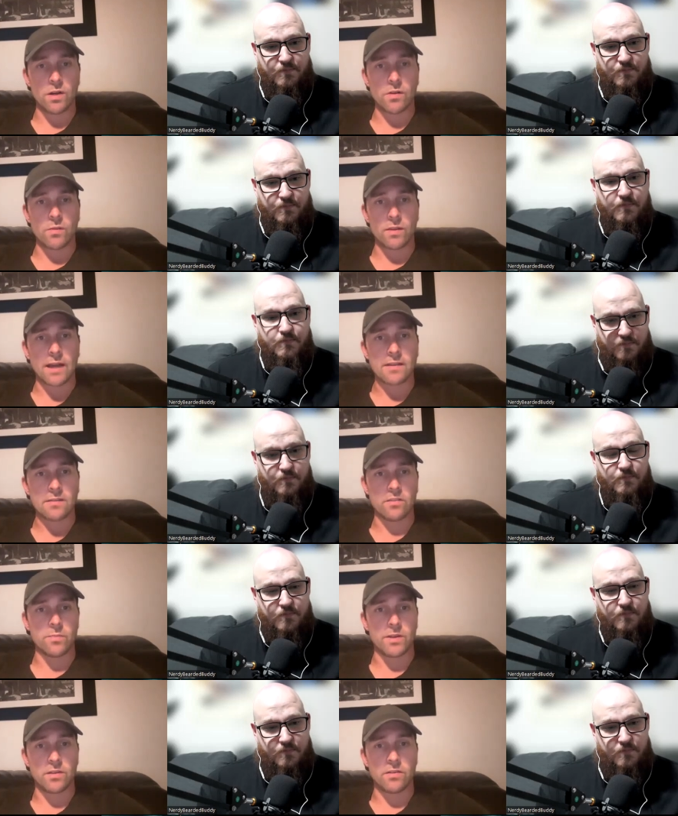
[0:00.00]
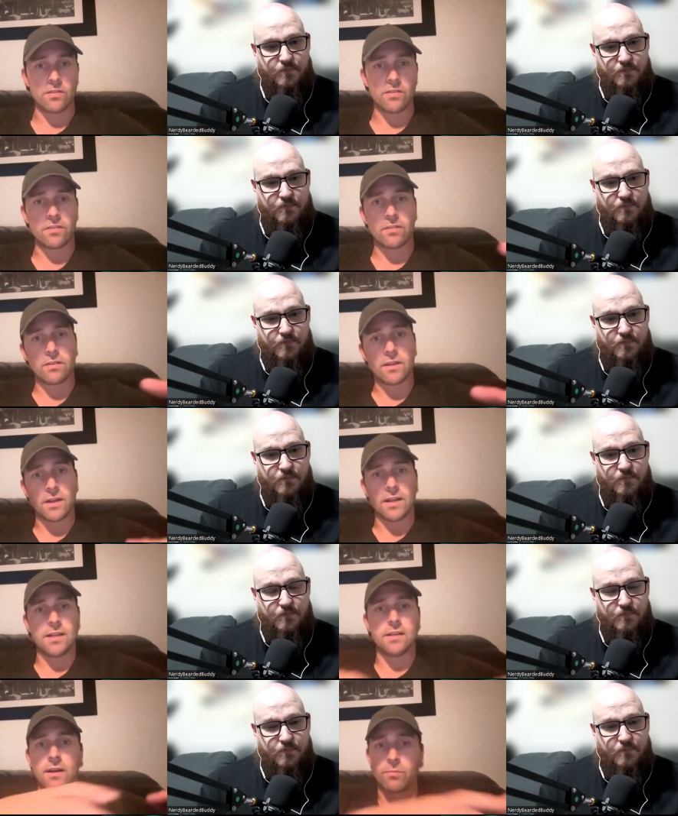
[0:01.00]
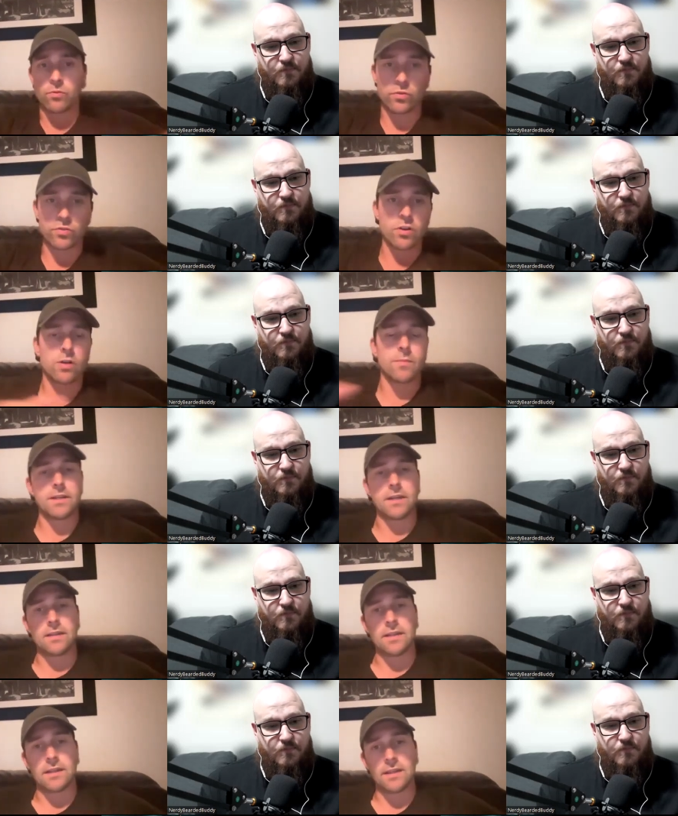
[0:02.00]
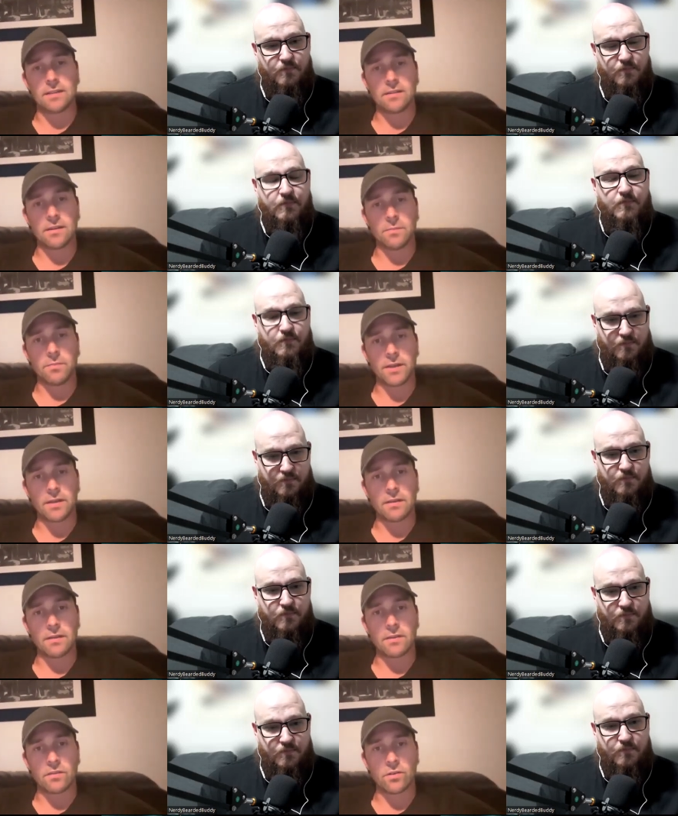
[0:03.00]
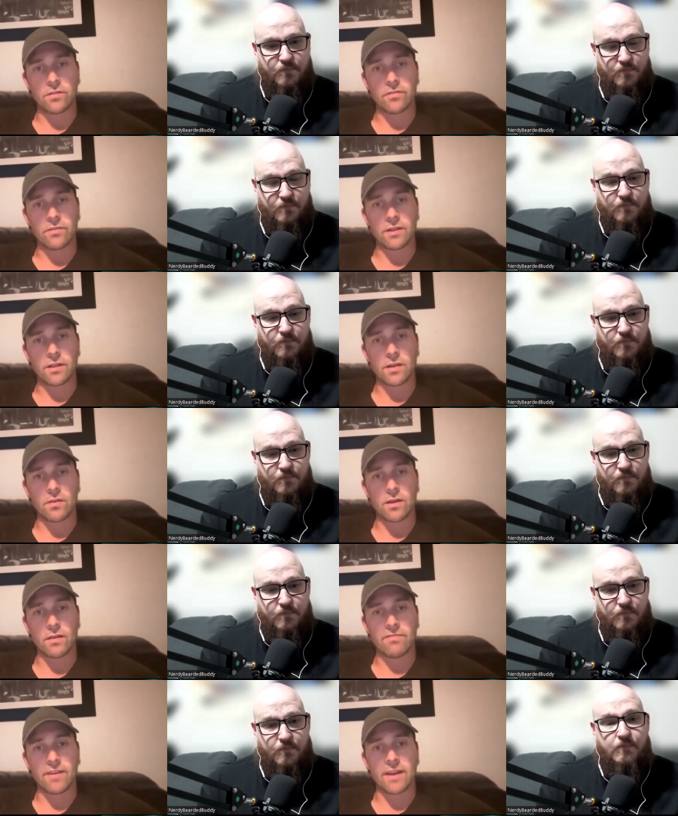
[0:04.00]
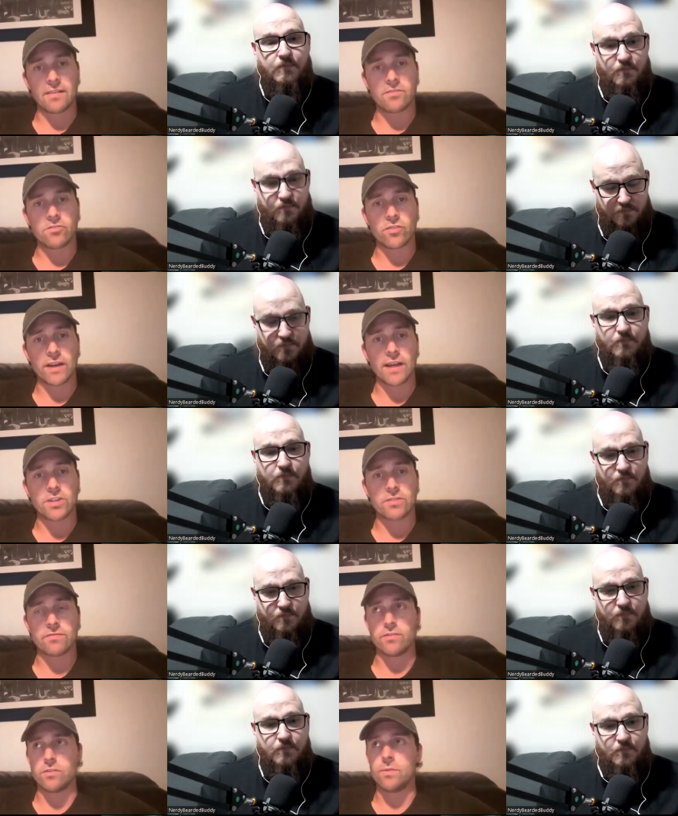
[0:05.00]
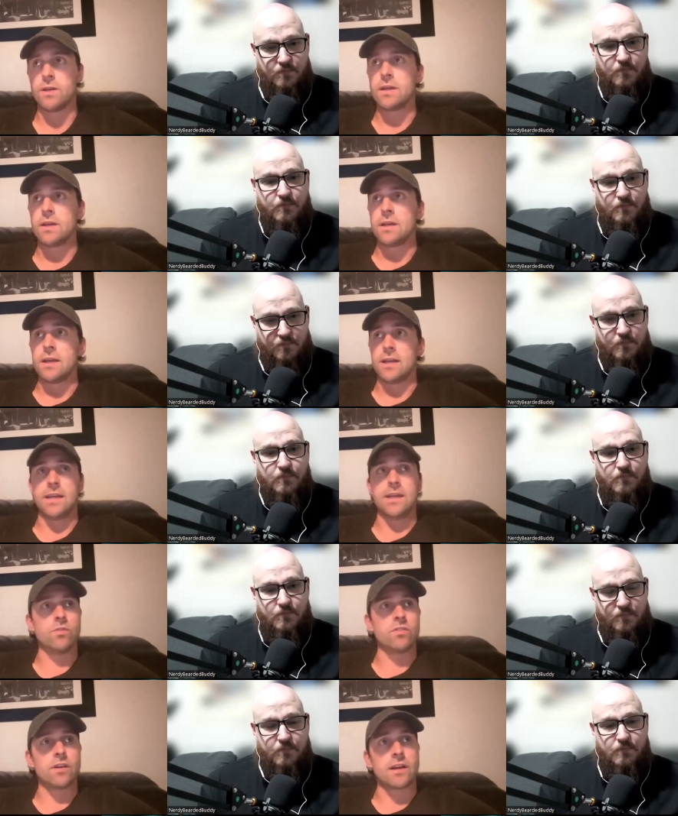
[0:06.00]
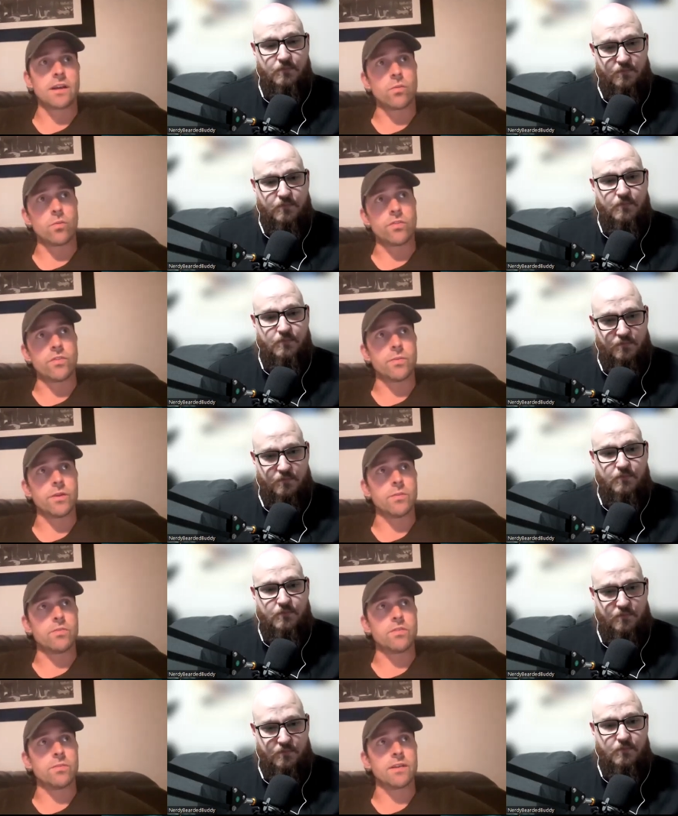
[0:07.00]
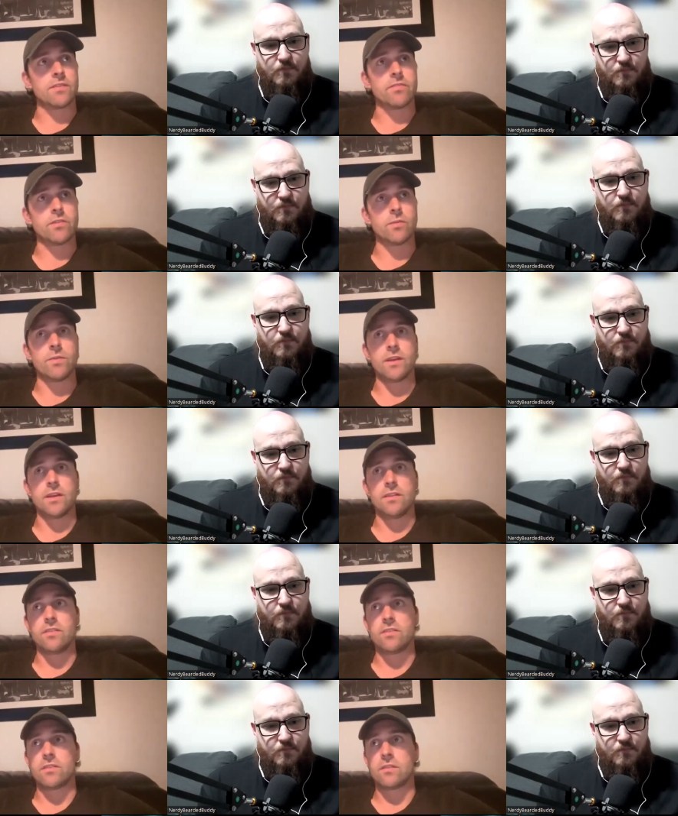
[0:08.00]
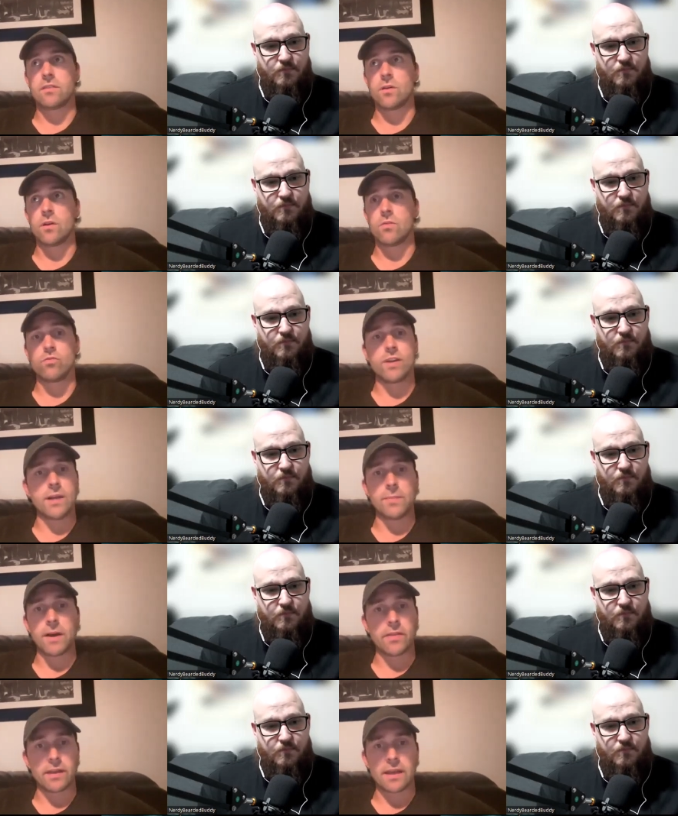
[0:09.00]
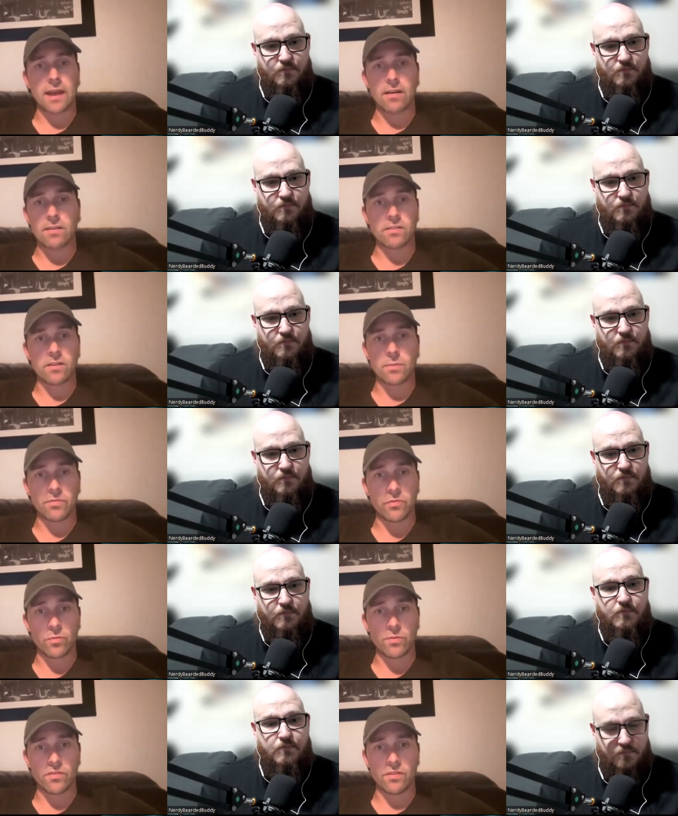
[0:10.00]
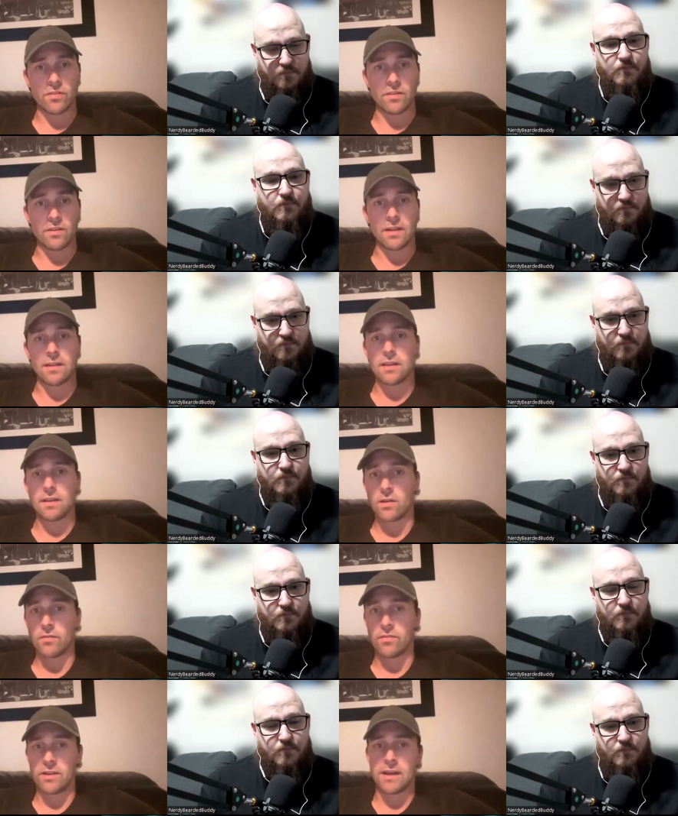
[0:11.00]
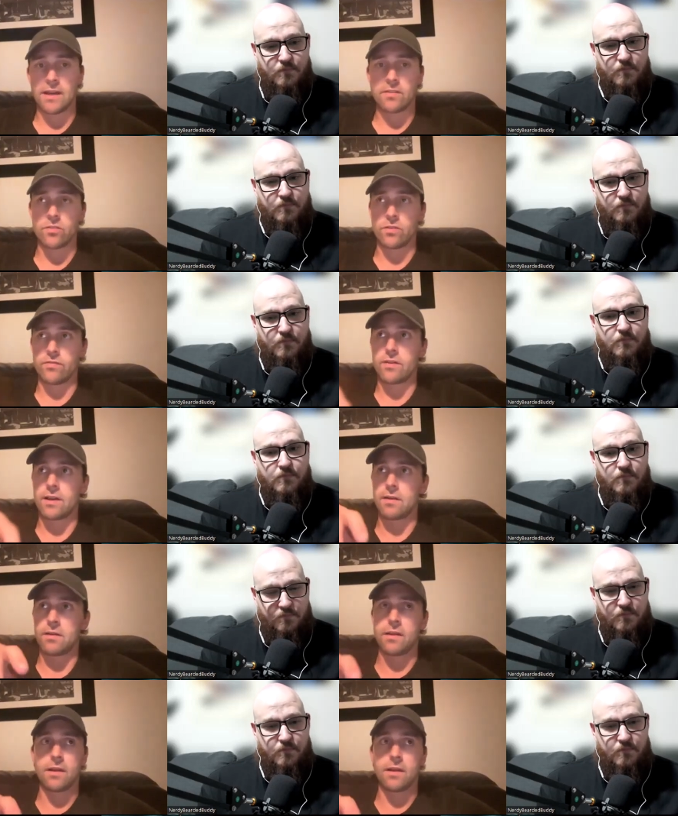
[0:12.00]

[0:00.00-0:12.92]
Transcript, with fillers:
Speaker 1: work with actors because you know he'd done a broad comedy and then he had done a big sort of you know effects driven action film and he was like i want to be able to make a film that is really about the characters and the performances and then hopefully that sort of uh,